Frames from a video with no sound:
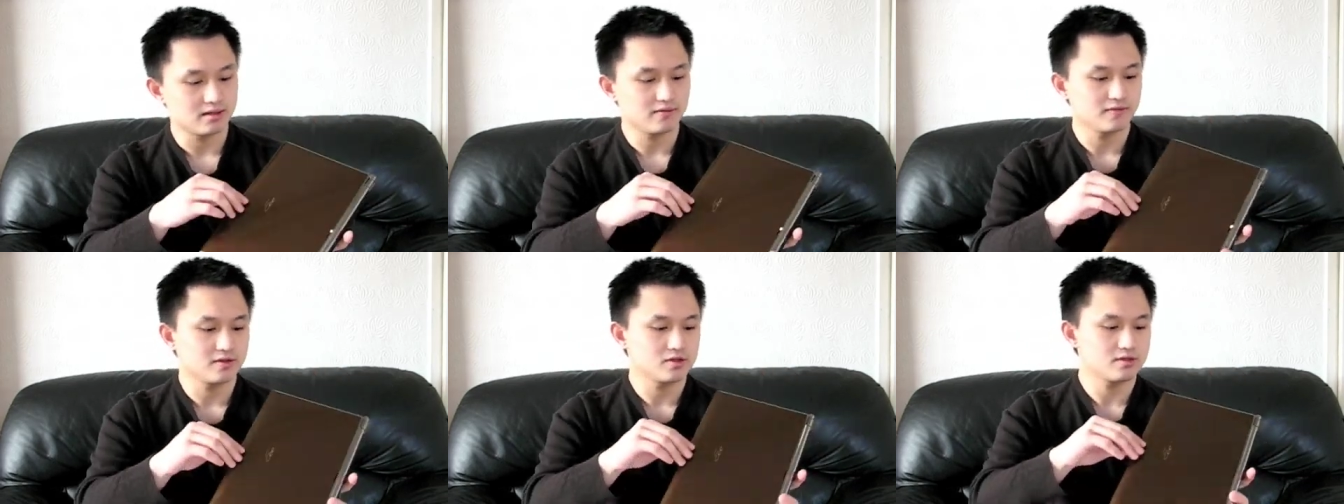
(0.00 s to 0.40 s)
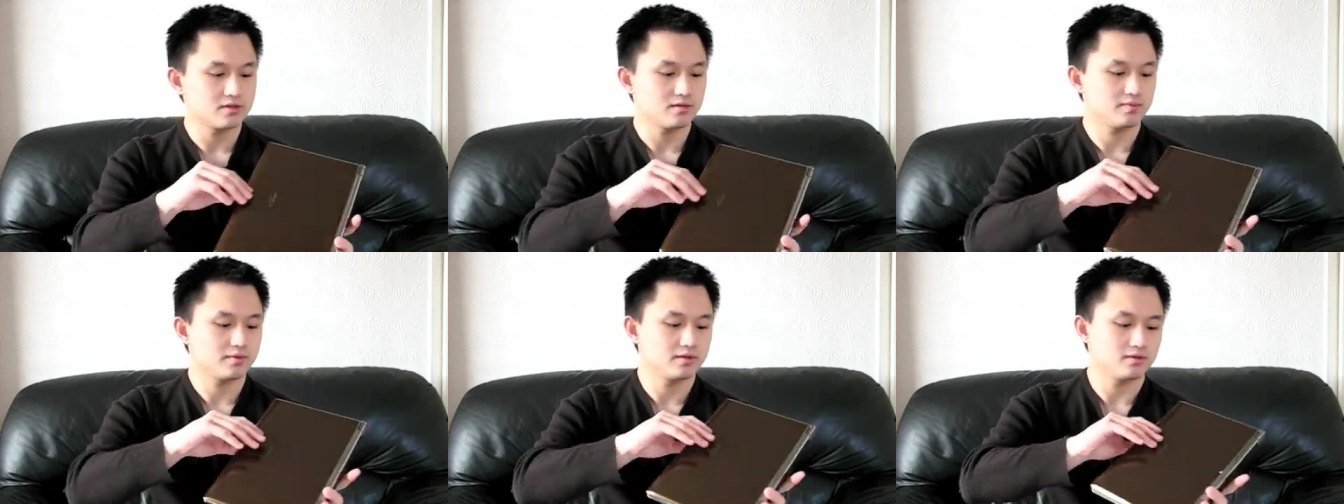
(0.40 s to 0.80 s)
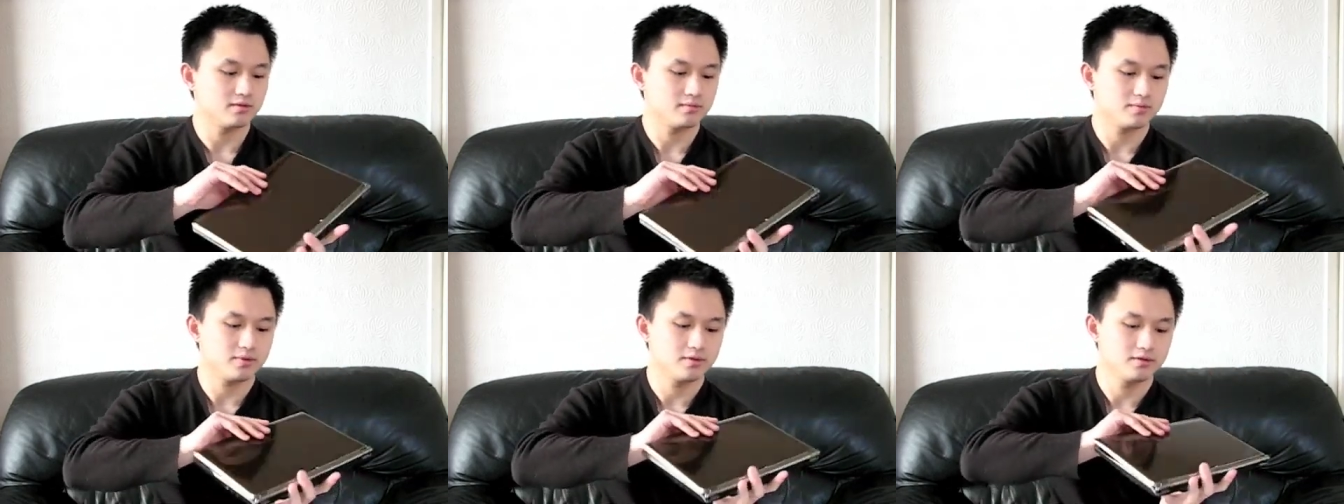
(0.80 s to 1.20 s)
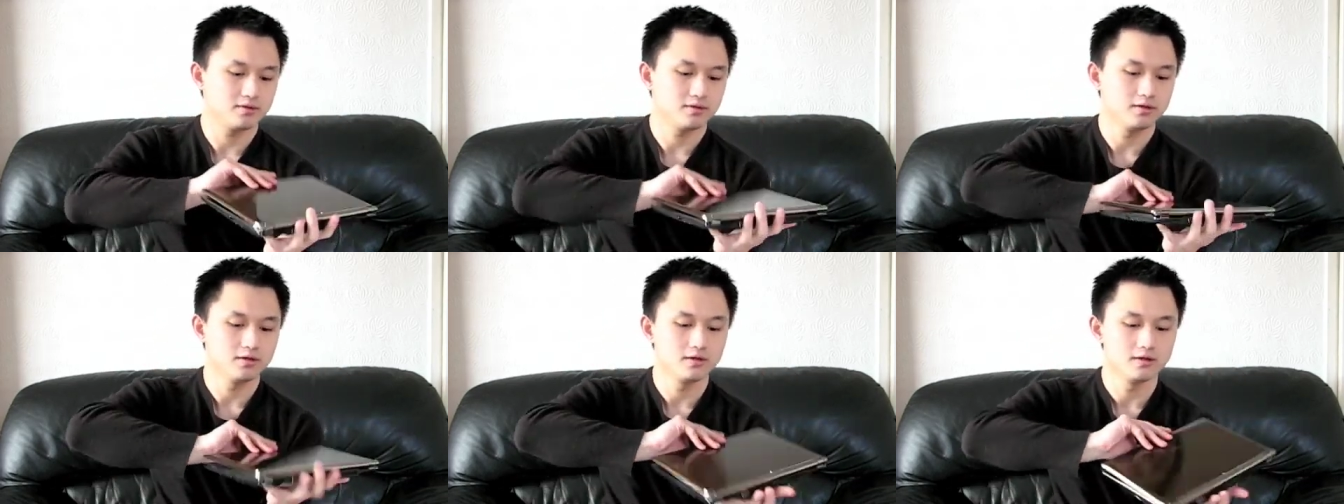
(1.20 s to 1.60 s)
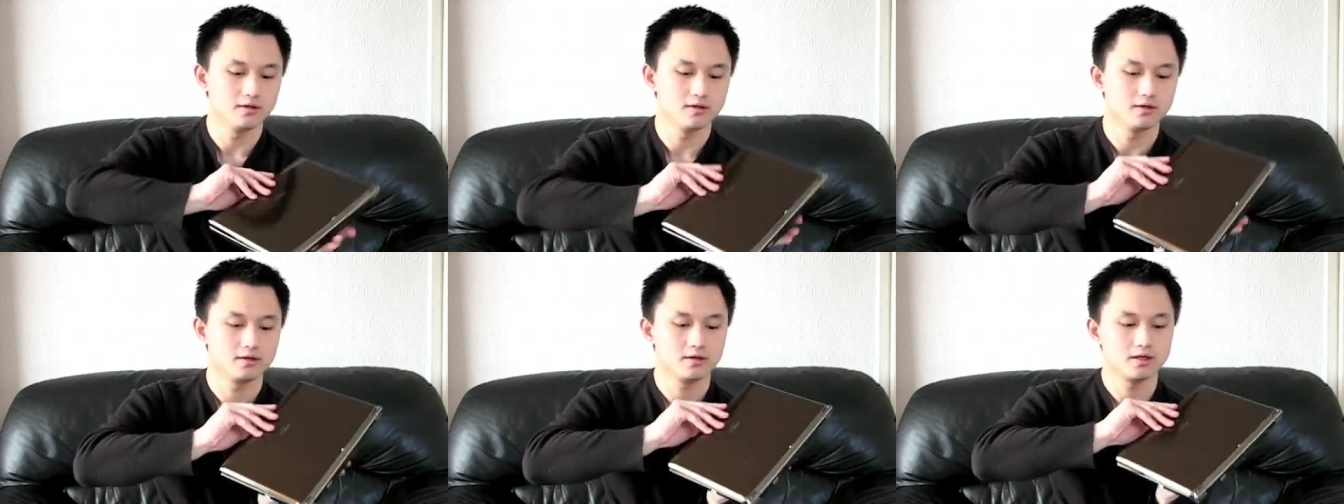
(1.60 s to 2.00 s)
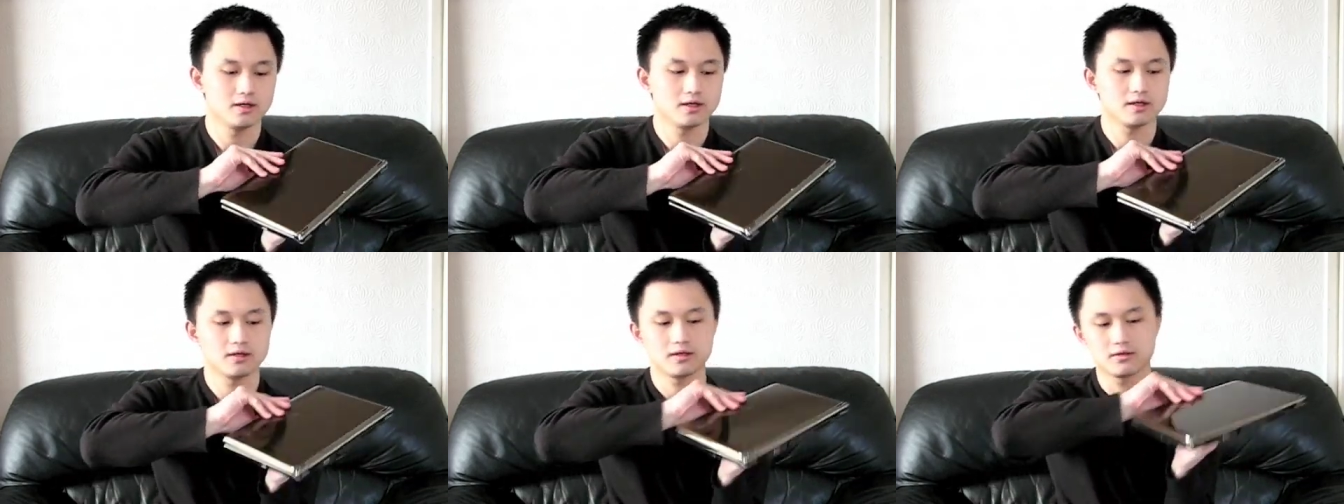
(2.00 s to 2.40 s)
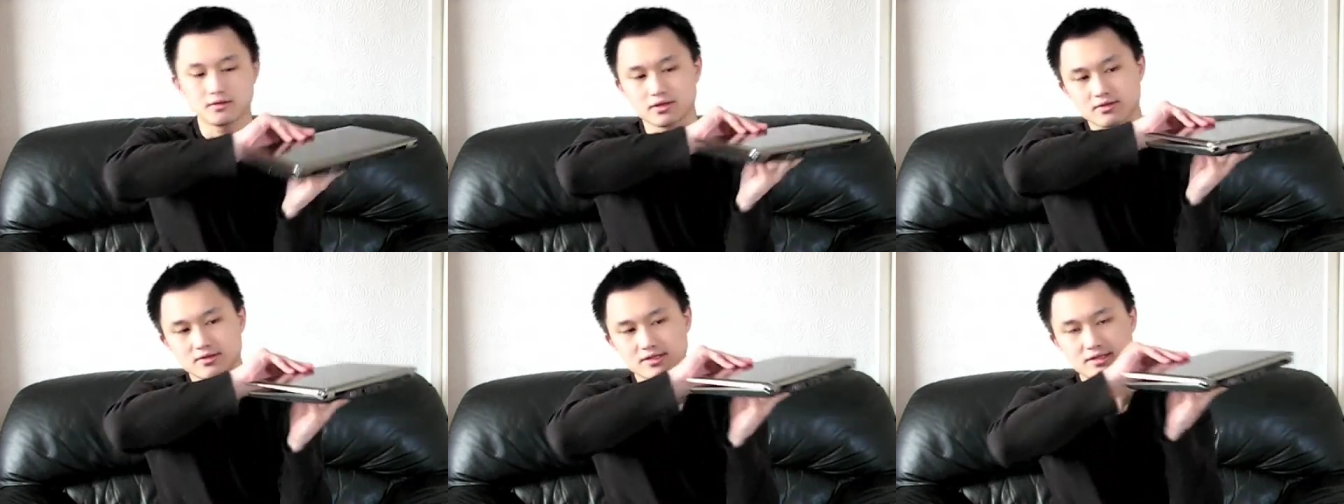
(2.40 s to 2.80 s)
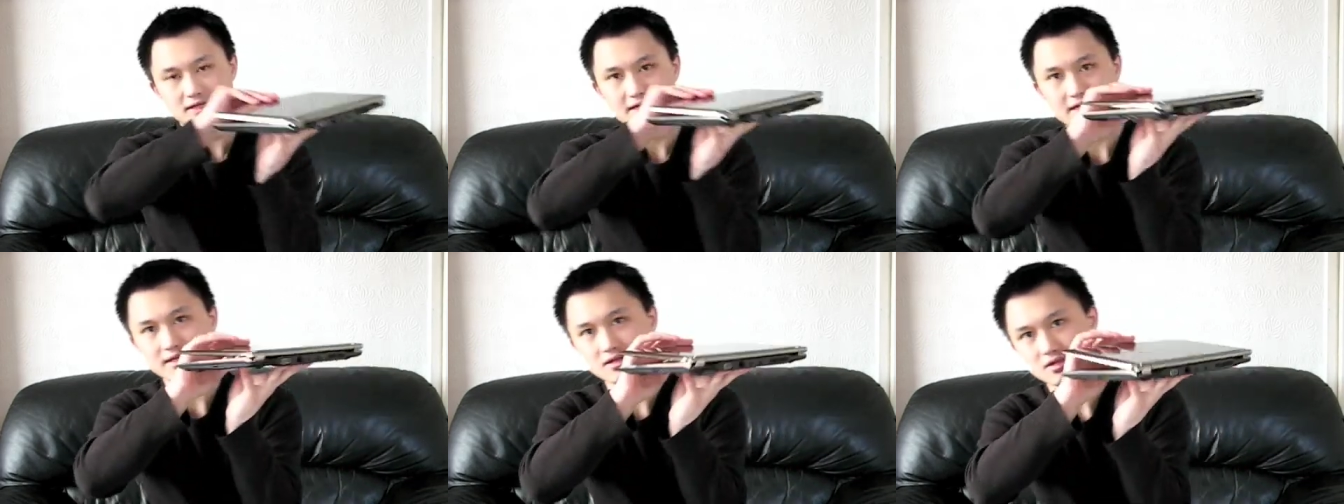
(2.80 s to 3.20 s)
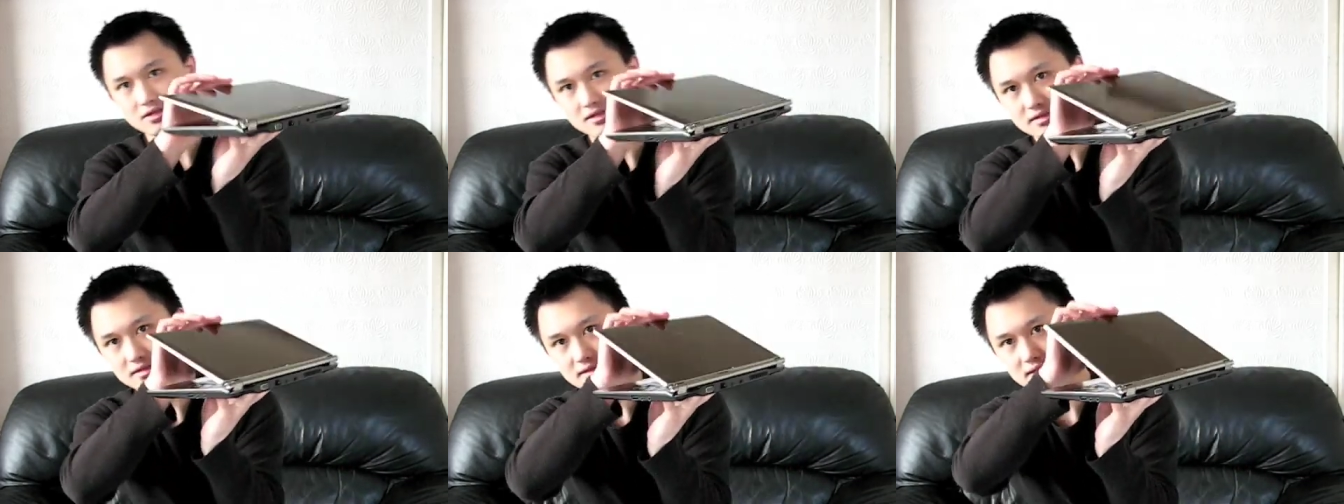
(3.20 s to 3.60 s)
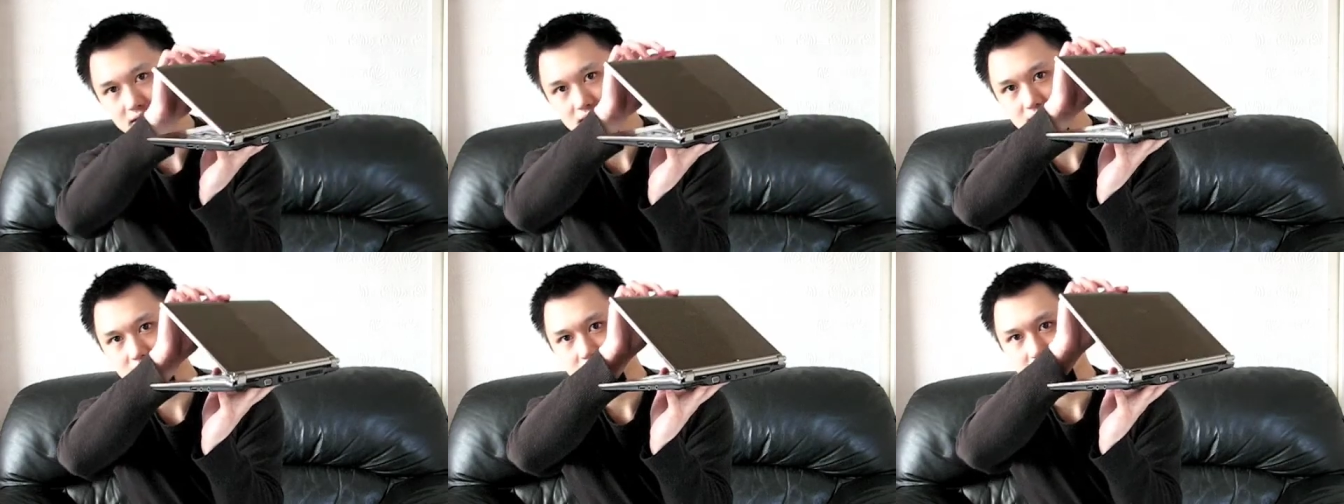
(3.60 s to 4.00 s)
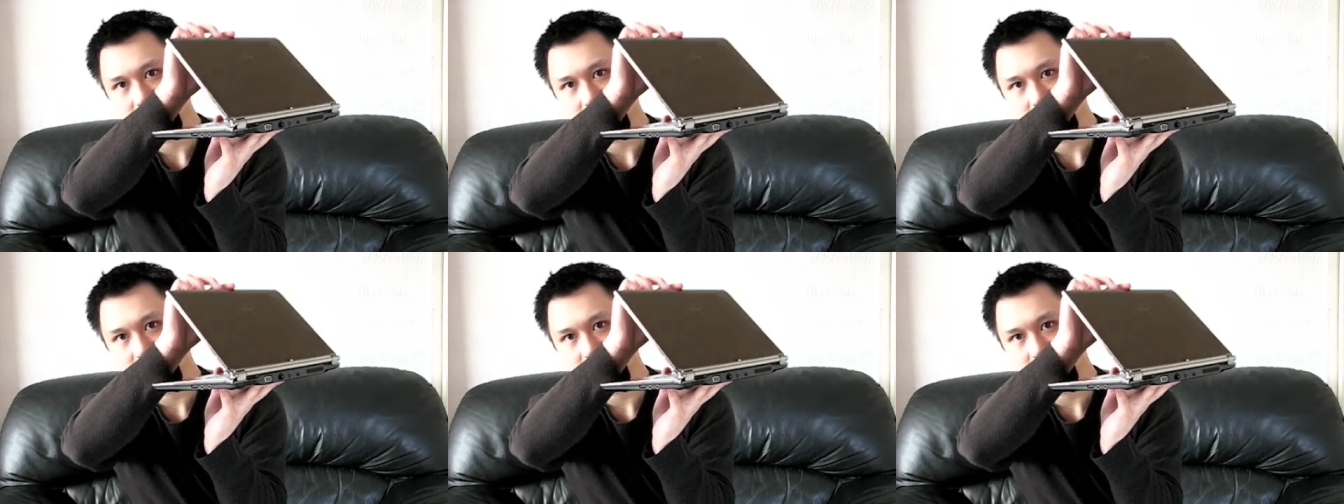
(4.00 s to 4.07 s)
If I just open it up, you'll notice the hinge design.